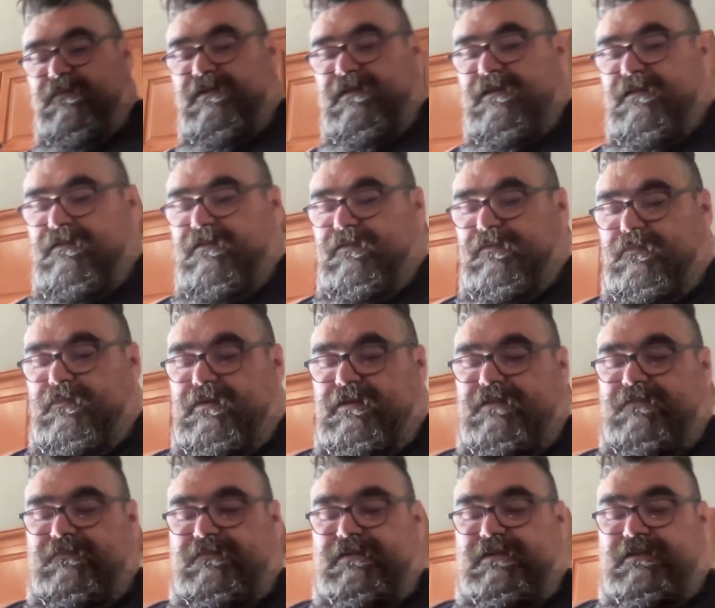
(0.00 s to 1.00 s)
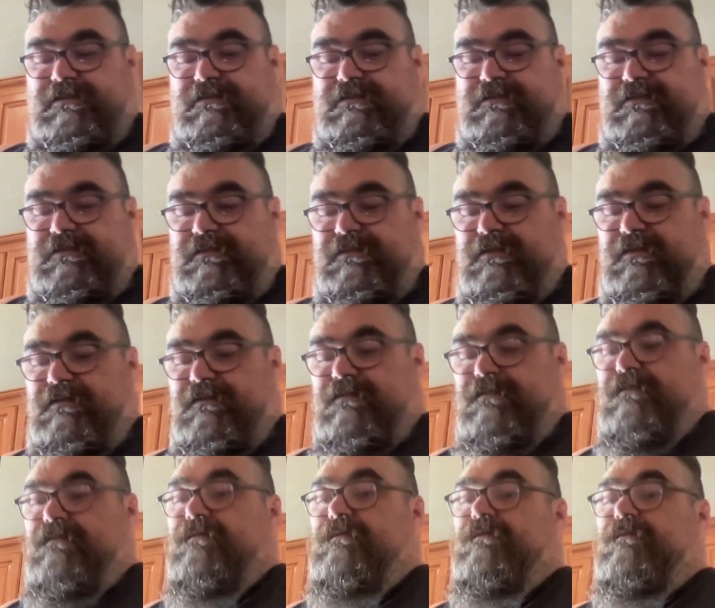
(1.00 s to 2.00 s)
we need 3 of these.
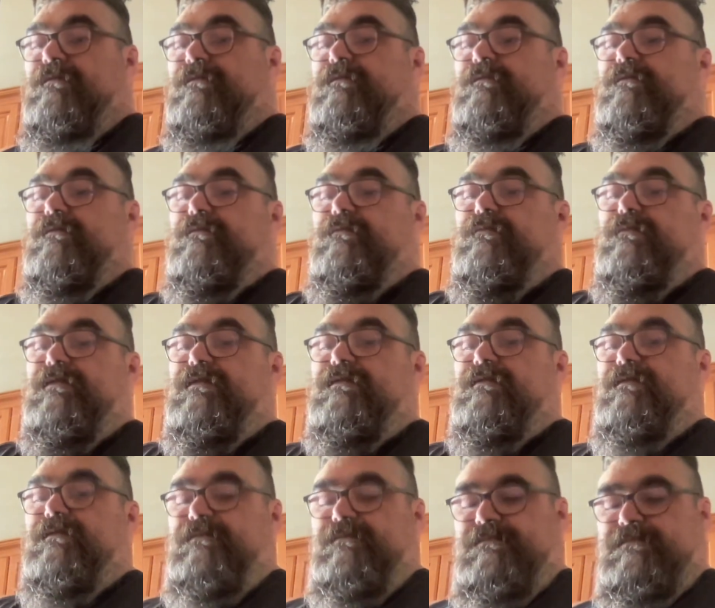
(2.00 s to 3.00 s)
1.